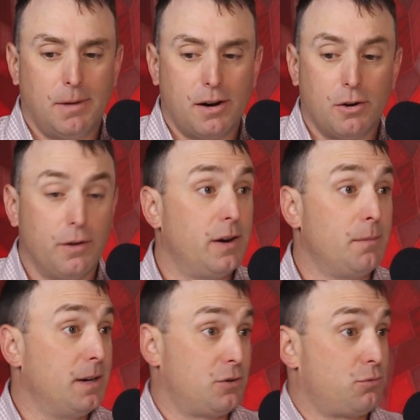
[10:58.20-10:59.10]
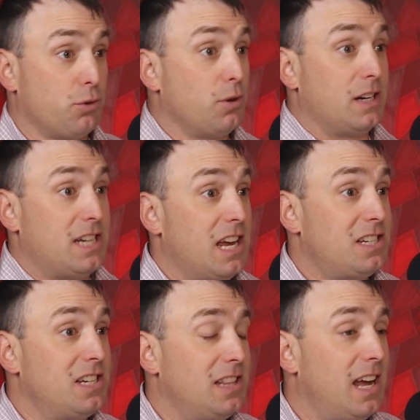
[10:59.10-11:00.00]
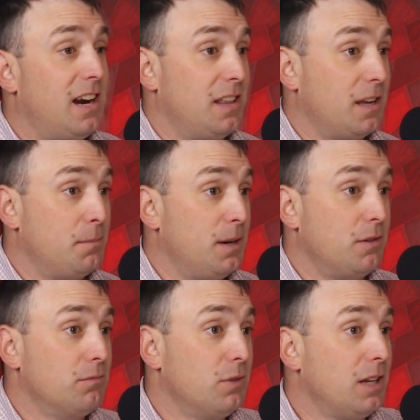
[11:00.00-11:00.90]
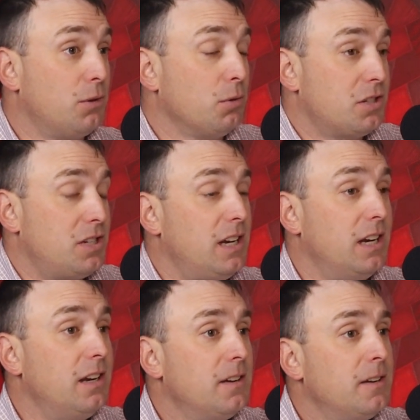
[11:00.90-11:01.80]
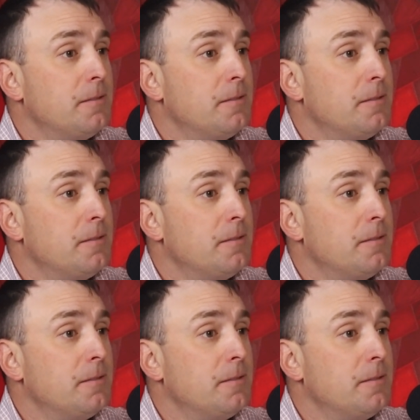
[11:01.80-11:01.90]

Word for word: um, I don't know if anybody's truly tested that. I think it'd be I, really cool to see. I